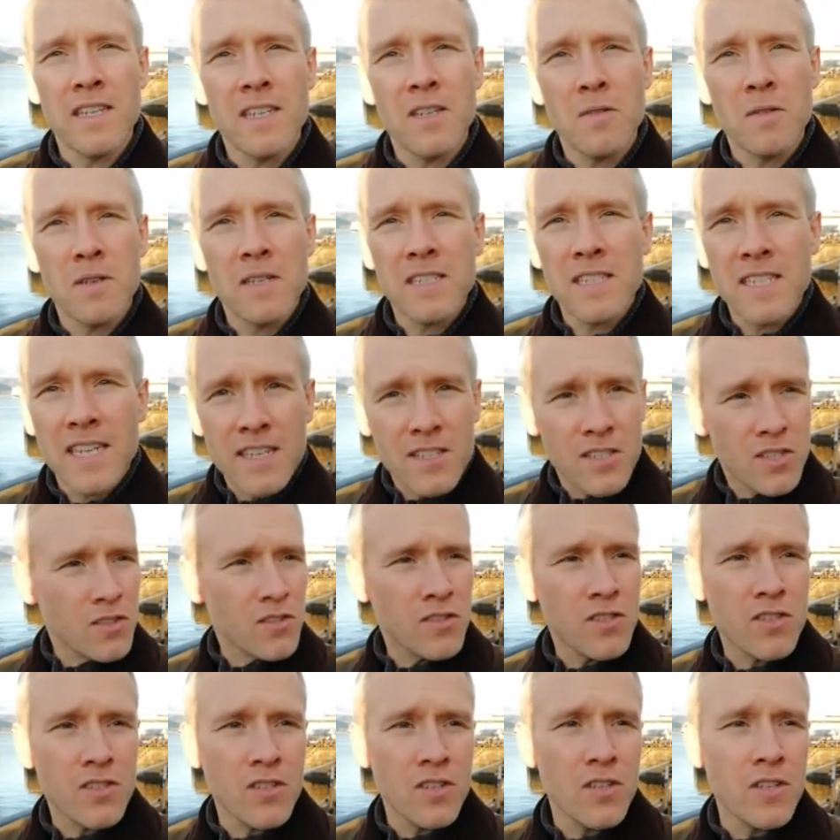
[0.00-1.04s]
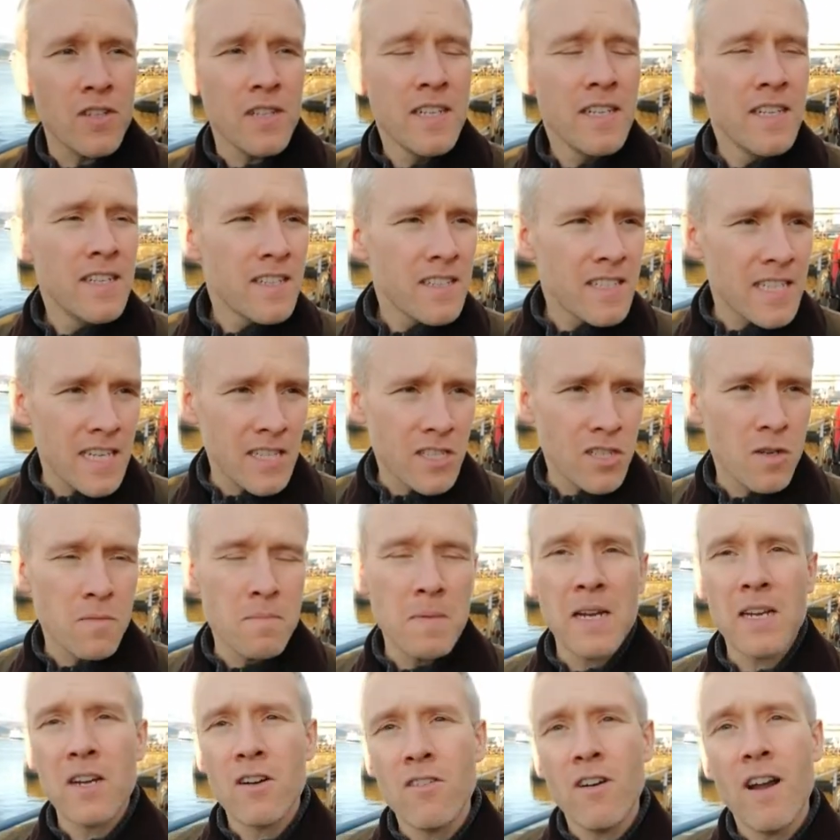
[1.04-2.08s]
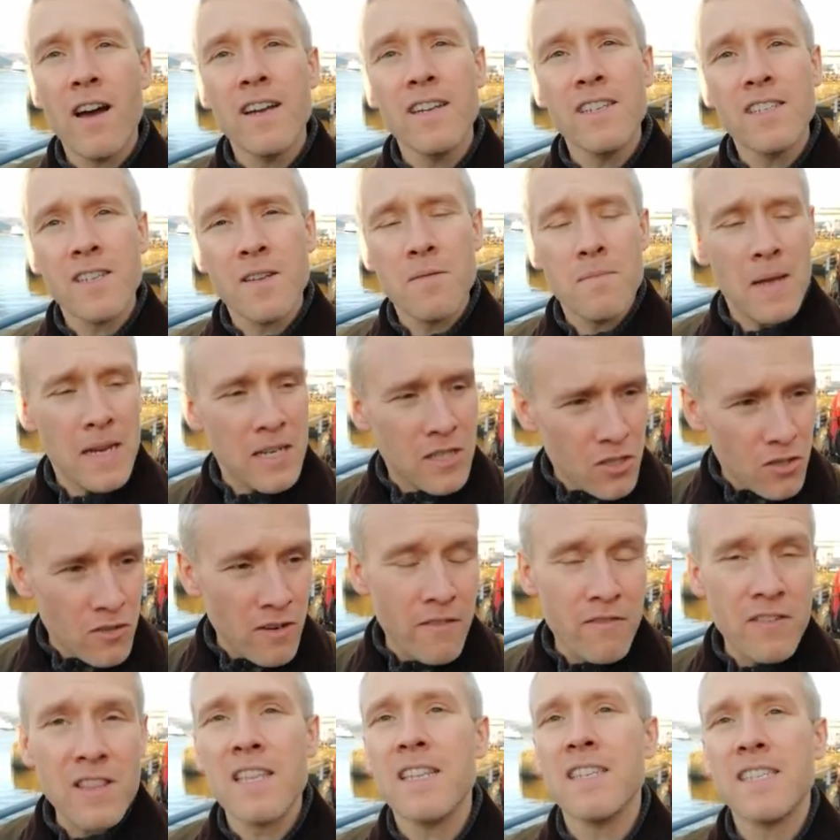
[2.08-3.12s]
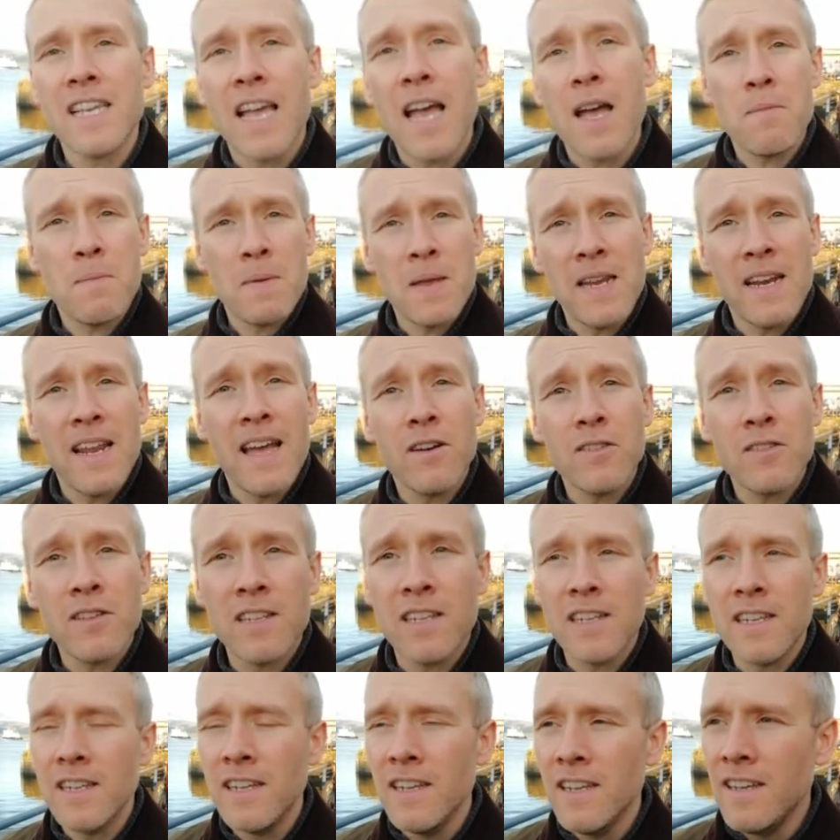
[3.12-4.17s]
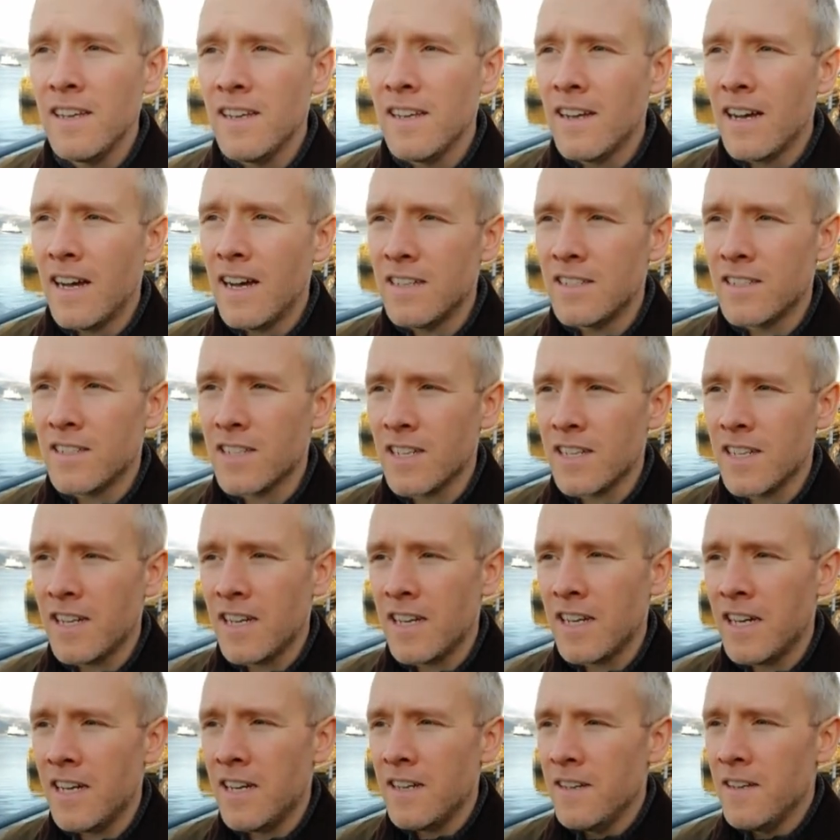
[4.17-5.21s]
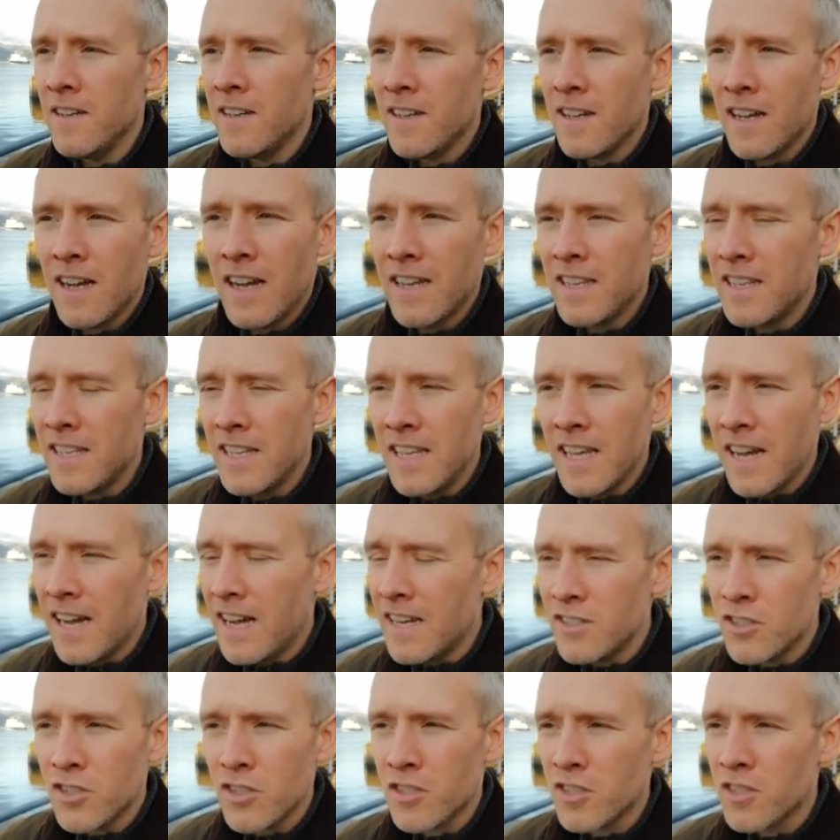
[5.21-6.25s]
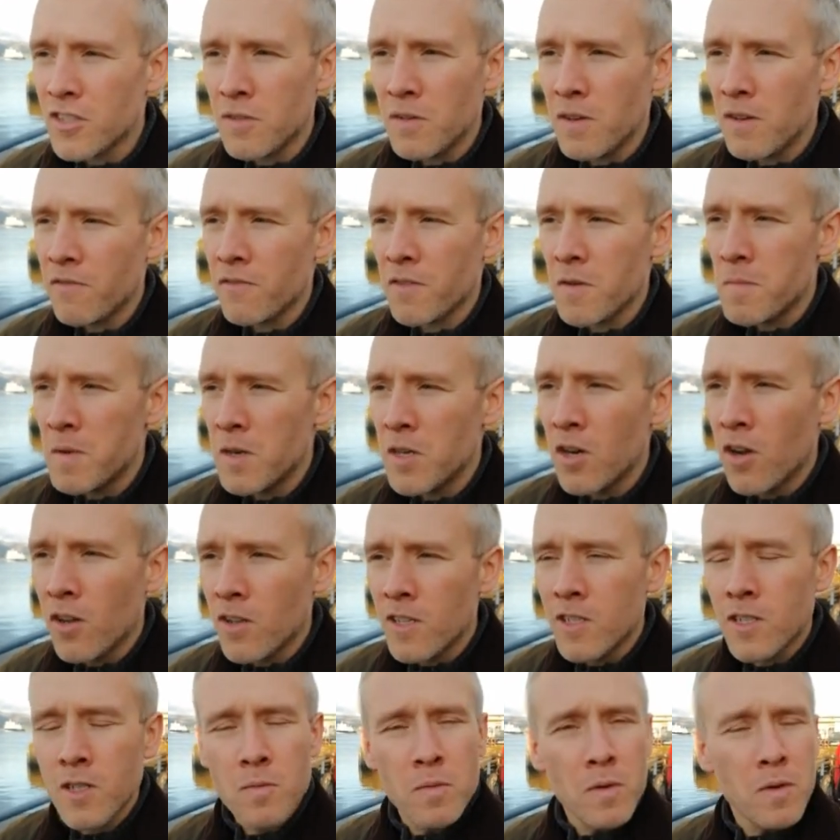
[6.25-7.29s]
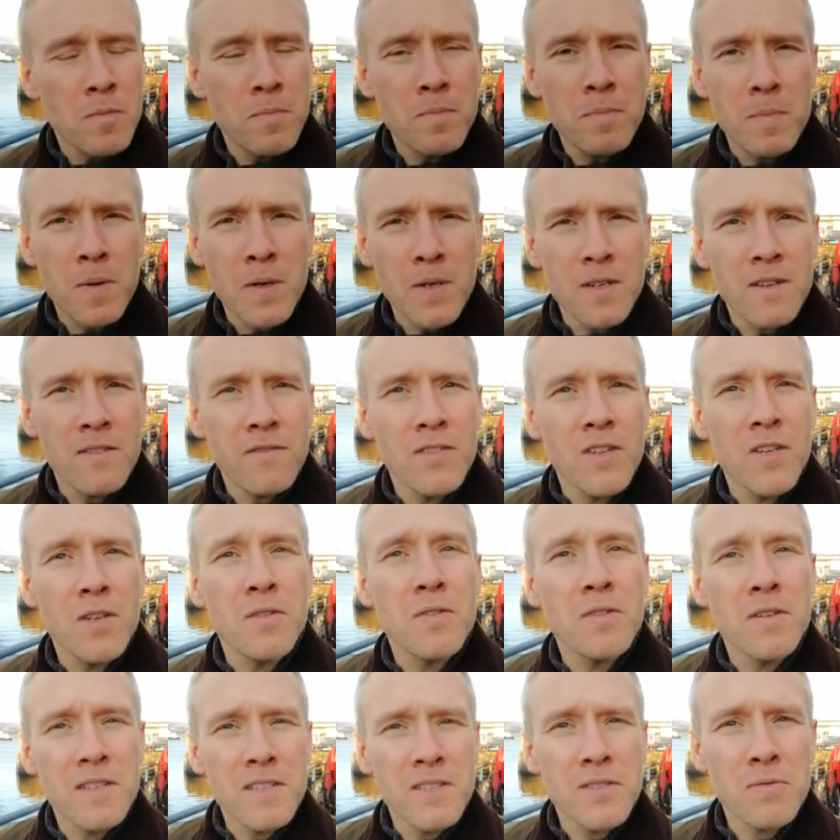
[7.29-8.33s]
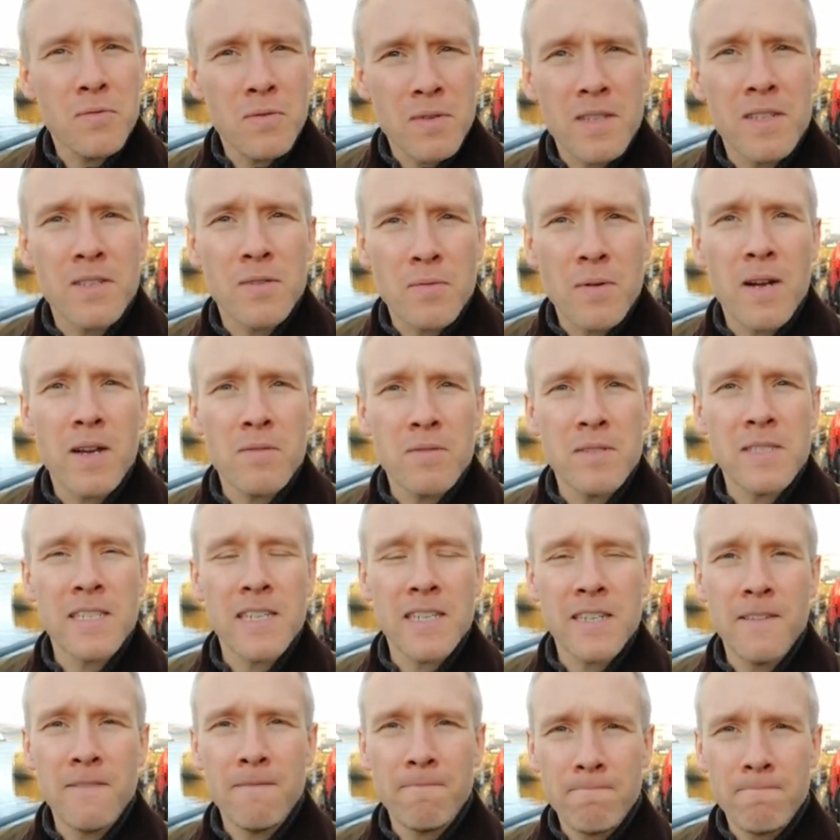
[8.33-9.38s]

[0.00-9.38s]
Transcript: You want to test your soil, test your mycorrhiza, make sure everything's happy and healthy, and just do it from a knowledgeable point of view, is what I would say.